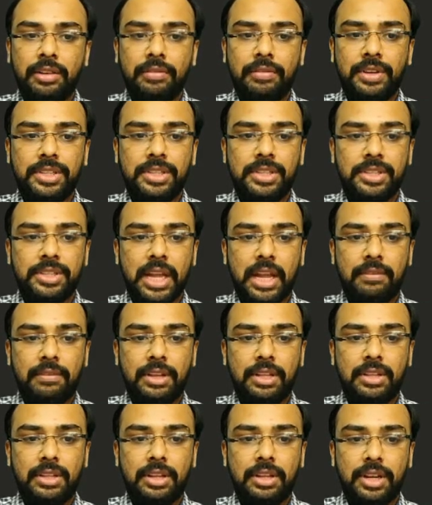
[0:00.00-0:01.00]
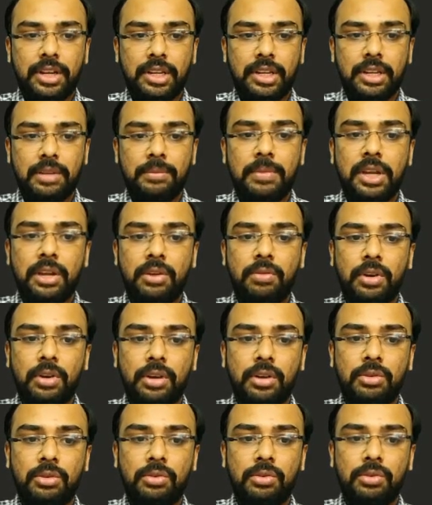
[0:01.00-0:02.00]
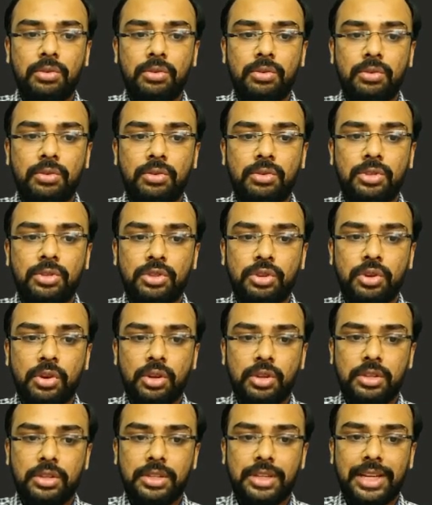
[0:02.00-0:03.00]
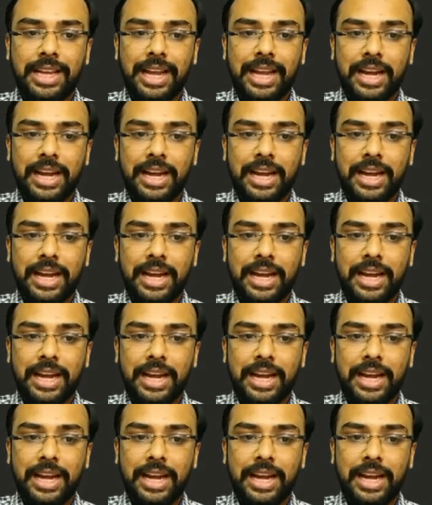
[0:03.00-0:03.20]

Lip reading: which is having the name equal to JAWS,